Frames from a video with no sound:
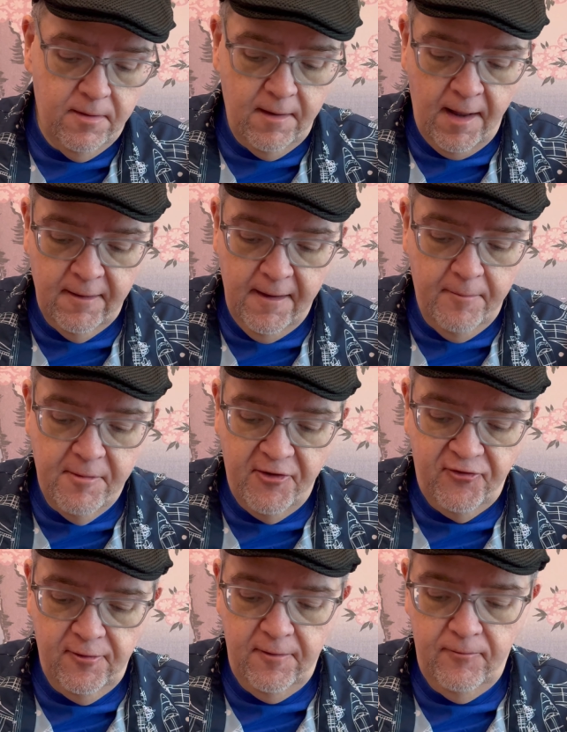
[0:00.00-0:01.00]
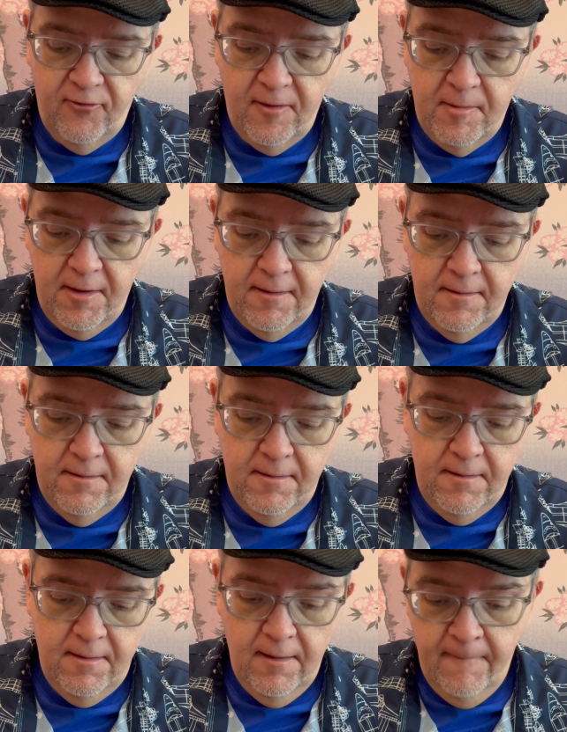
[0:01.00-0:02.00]
I love mushrooms. I'm a
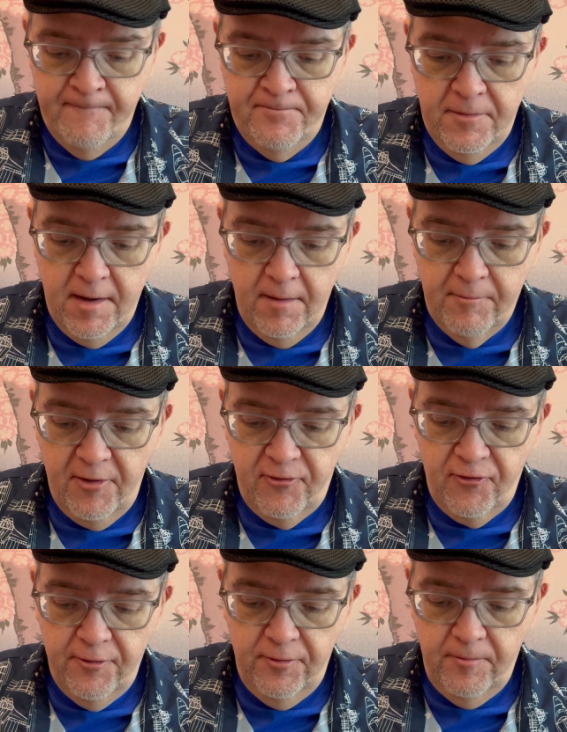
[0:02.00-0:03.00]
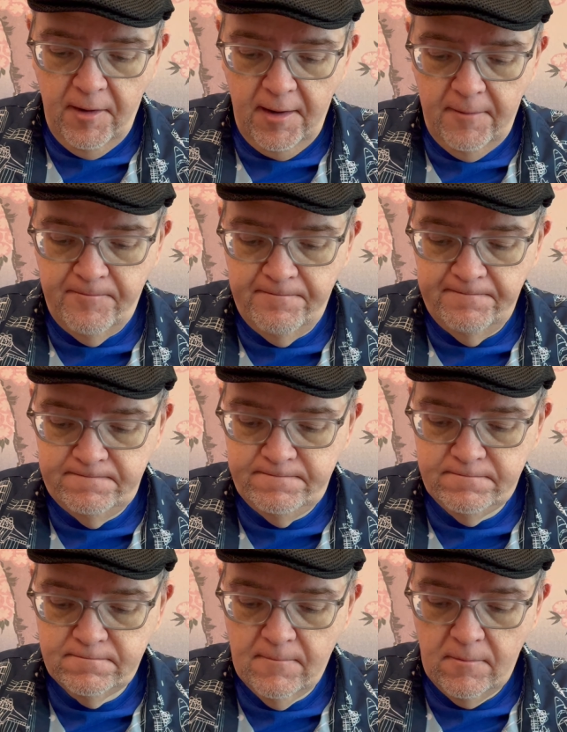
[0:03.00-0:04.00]
mushroom
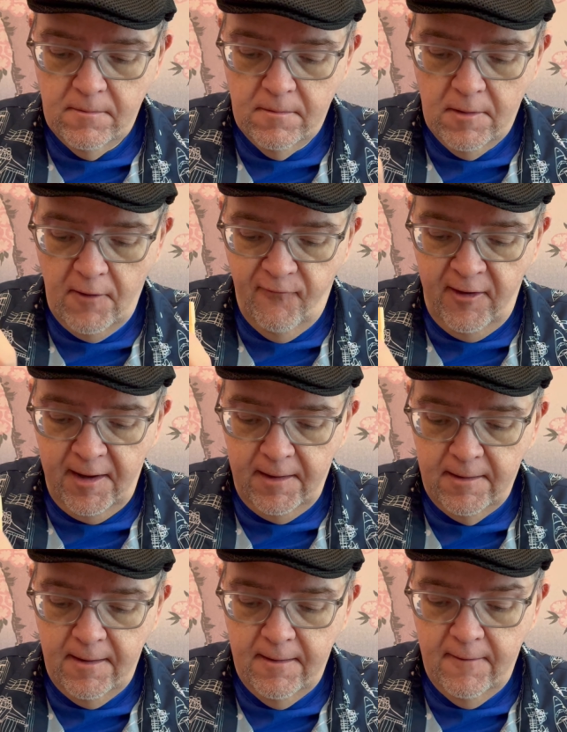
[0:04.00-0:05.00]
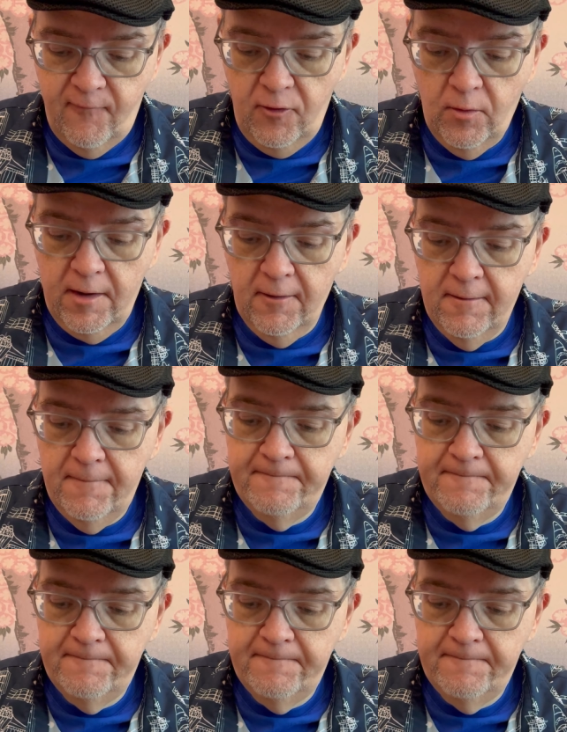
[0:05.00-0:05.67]
fiend, if you will.